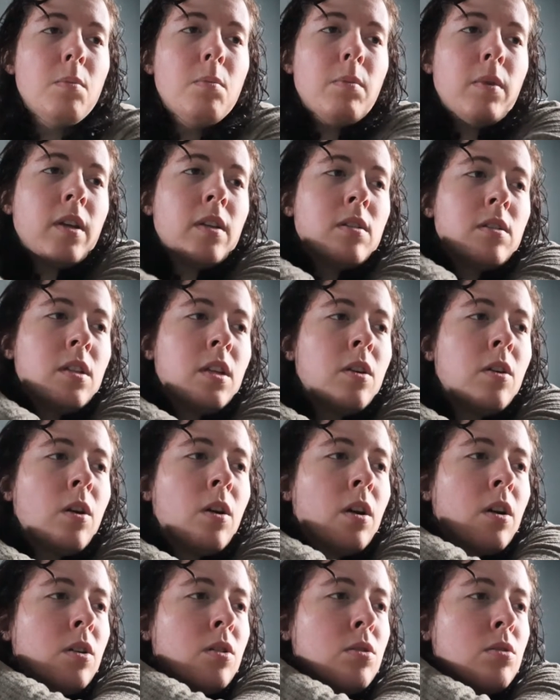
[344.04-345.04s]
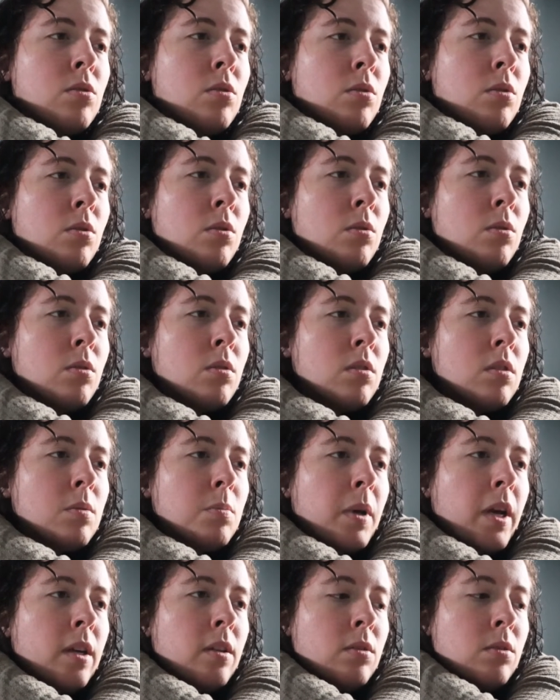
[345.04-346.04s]
my SD card to the
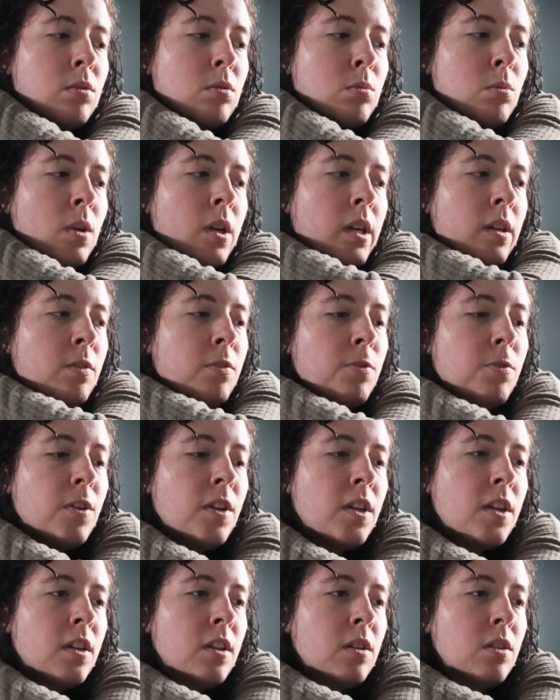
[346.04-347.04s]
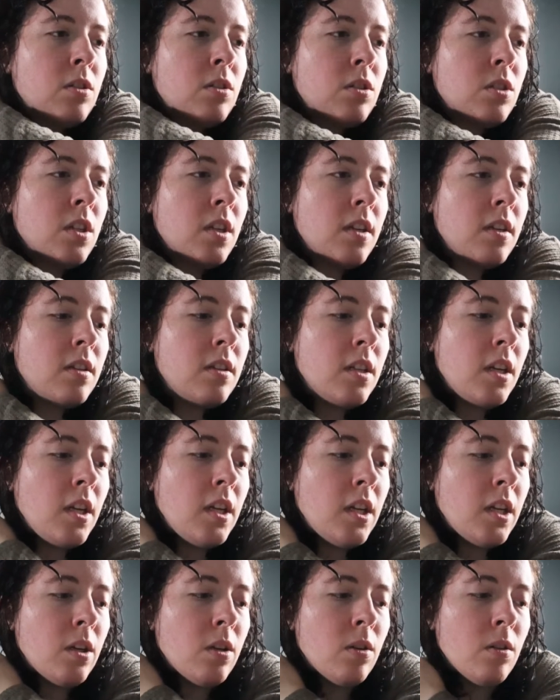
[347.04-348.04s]
pastor's wife and she can take
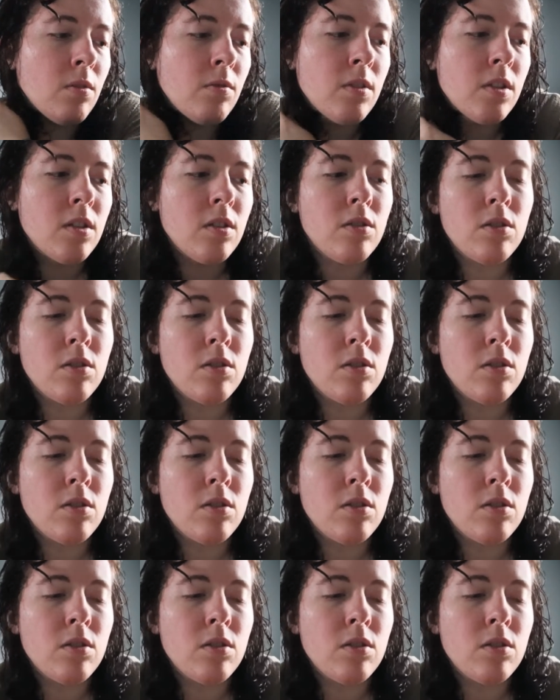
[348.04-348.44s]
care of it.